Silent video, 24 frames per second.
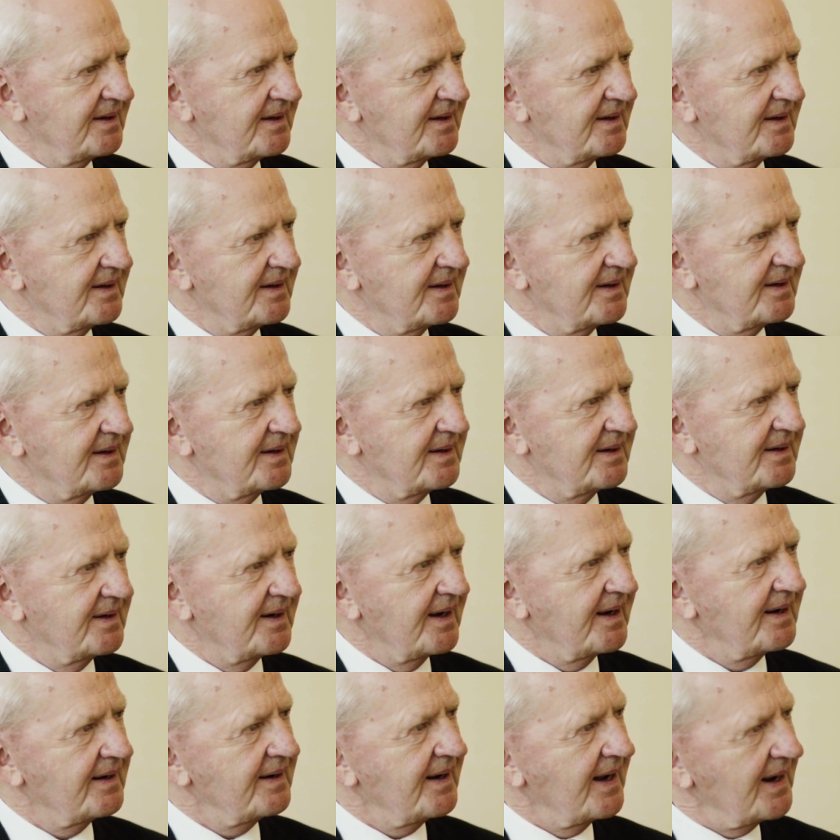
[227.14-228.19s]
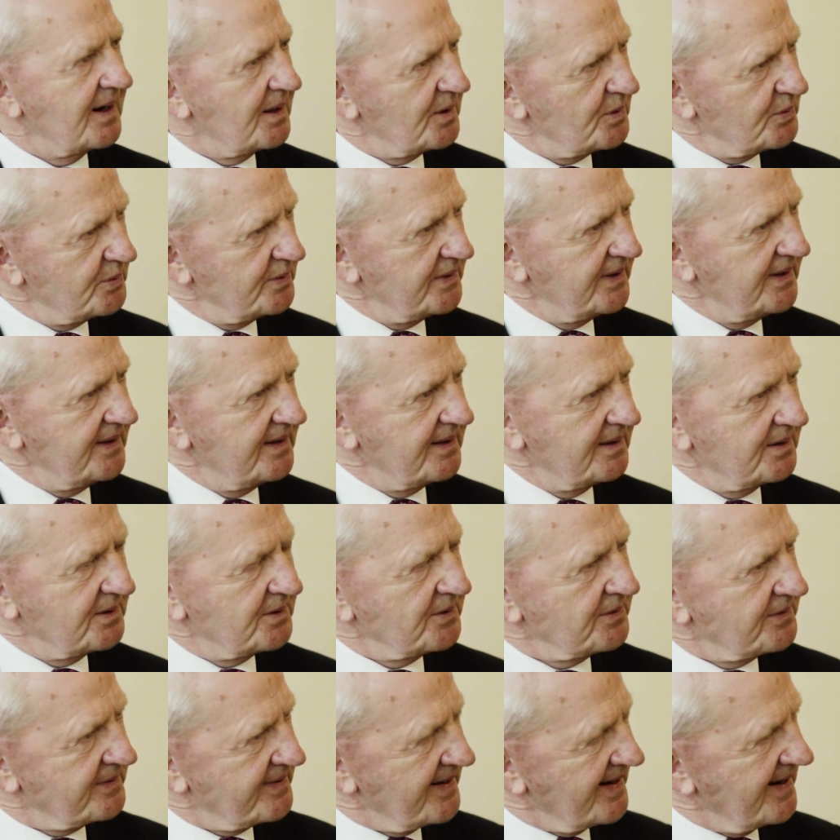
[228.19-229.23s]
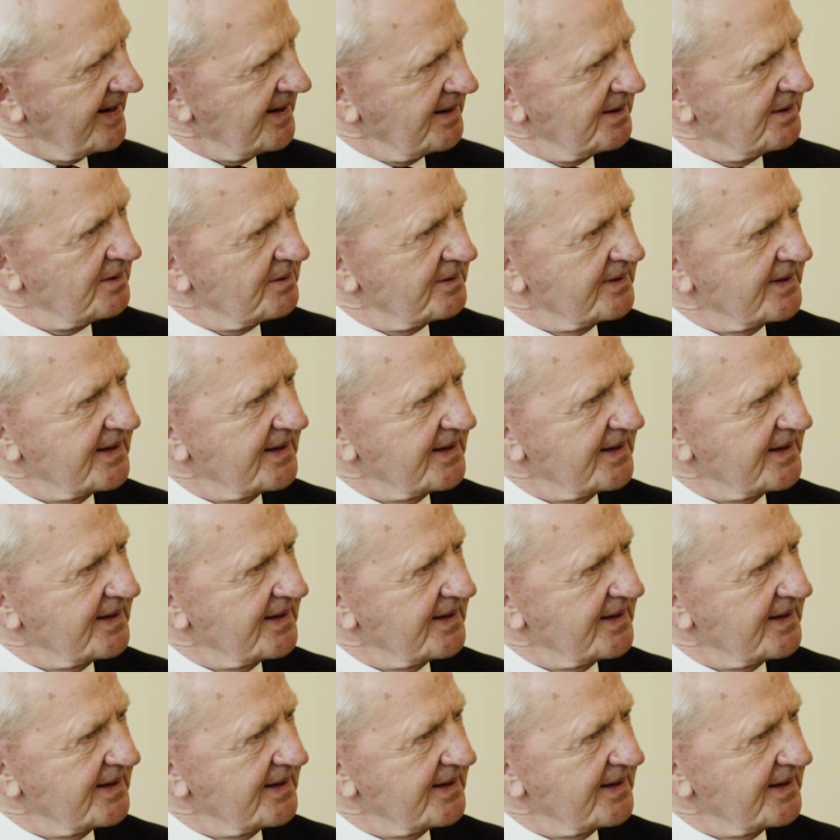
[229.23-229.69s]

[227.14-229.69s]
And how we contain the